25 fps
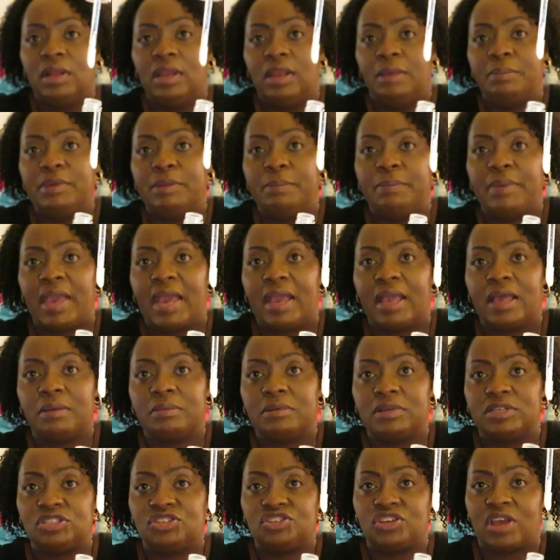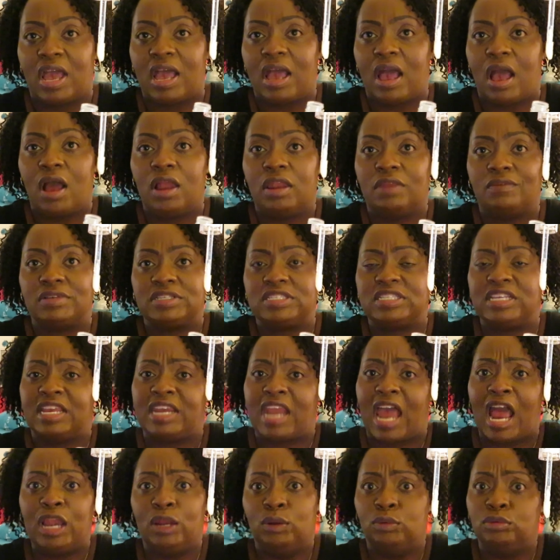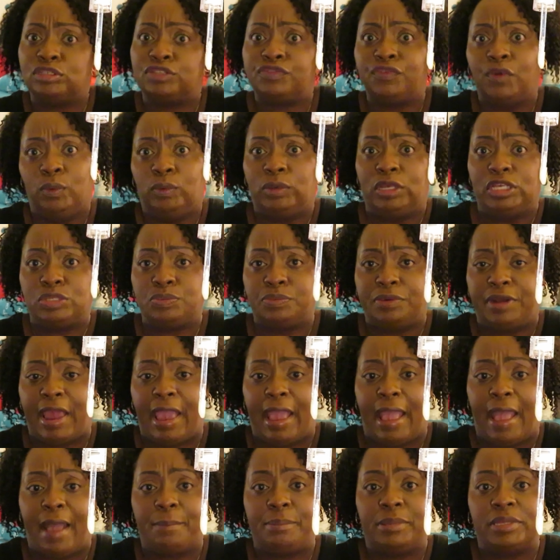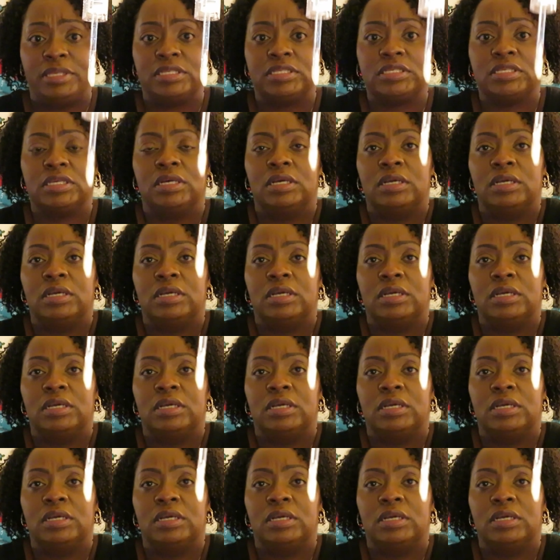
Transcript: Let me back up because, child, all of a sudden I lose focus when that happens.